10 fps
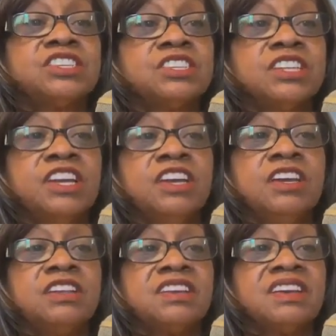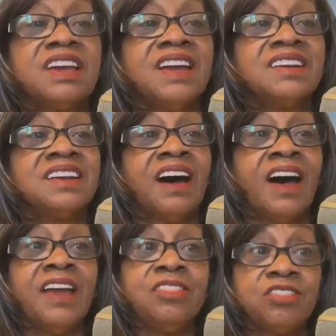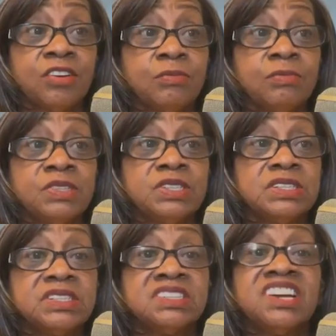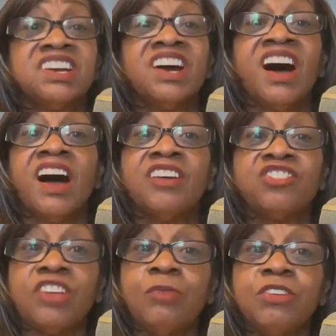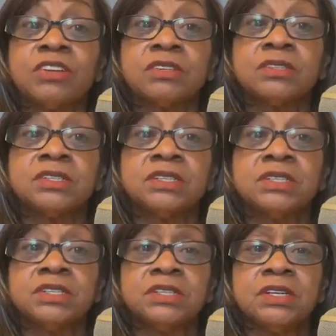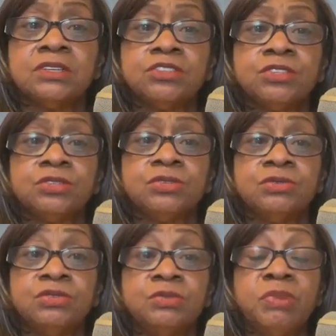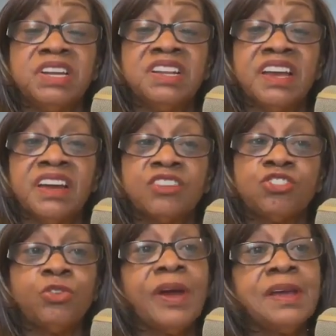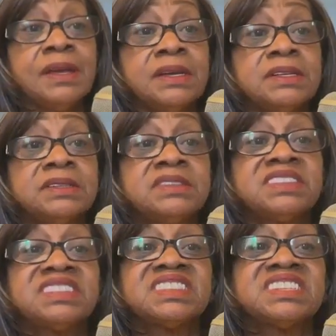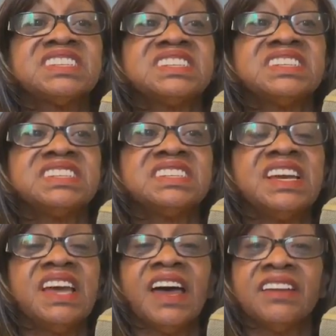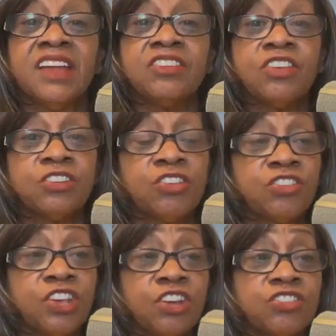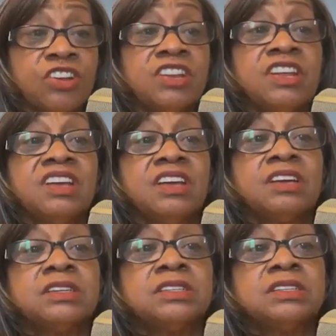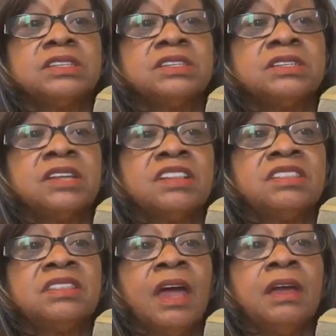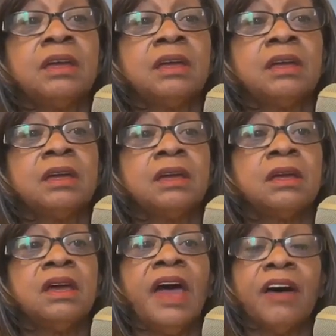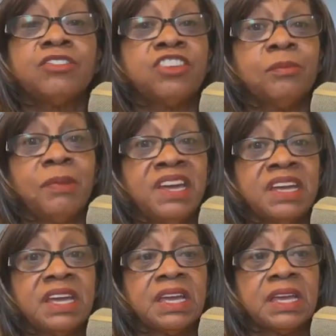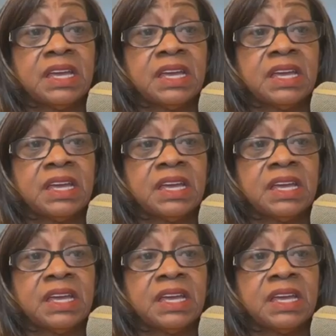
to lead and guide them, they are subject to be led astray. And that's a decision that they have to make.